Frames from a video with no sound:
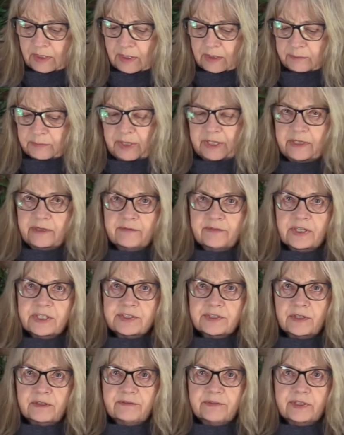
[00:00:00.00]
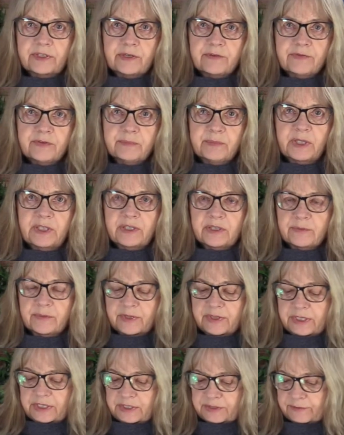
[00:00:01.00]
Many of us are very familiar
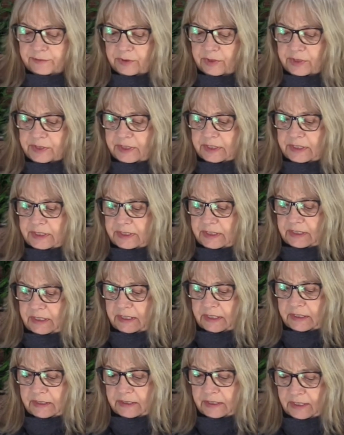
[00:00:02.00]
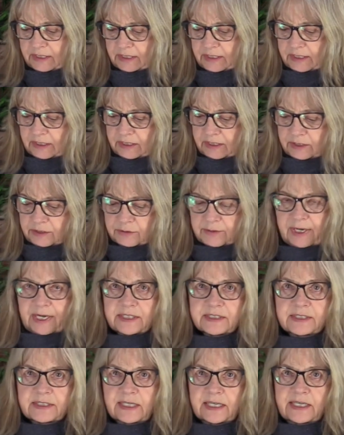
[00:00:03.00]
with these verses in
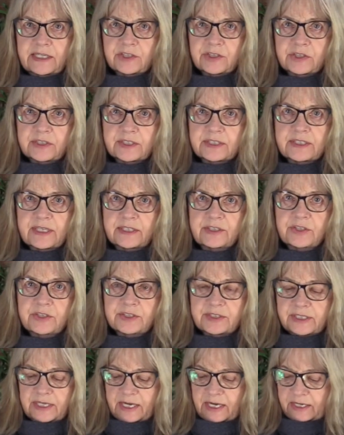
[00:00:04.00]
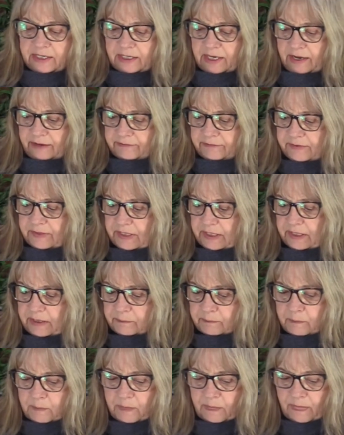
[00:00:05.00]
translations such as the
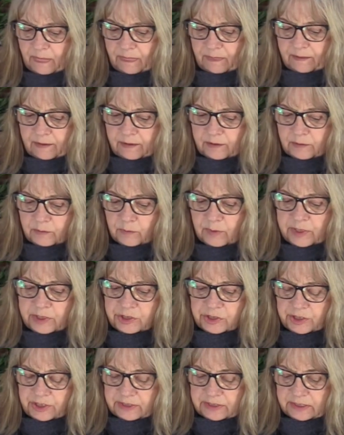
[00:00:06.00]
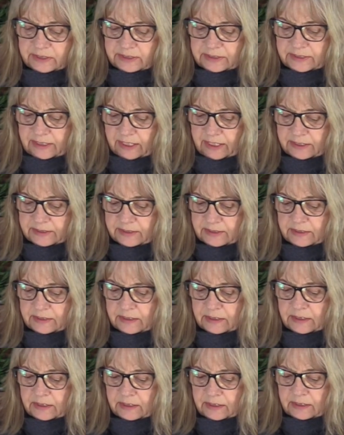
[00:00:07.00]
NIV, where Jesus says,
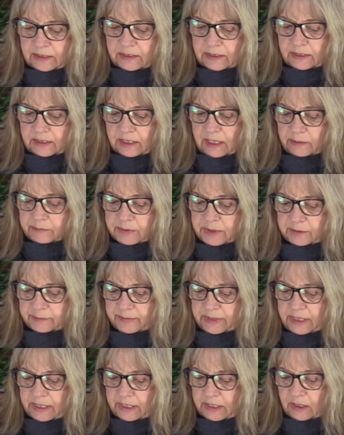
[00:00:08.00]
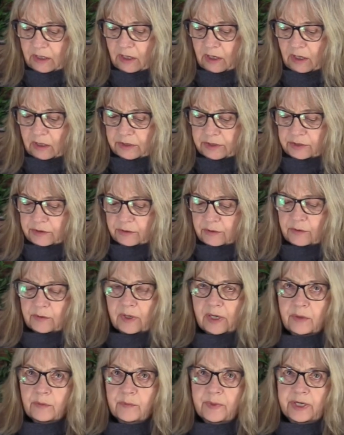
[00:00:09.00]
"Come to me, all you who
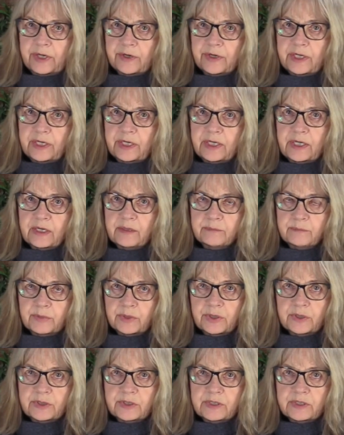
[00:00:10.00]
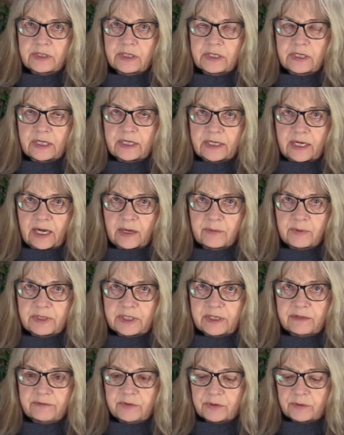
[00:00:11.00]
are weary and burdened, and I will
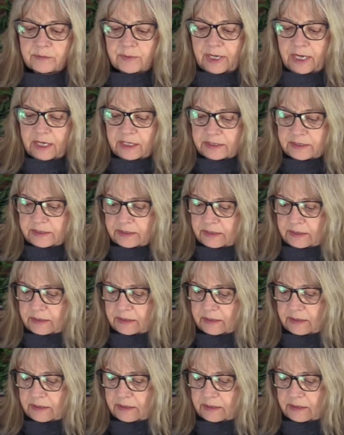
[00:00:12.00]
give you rest."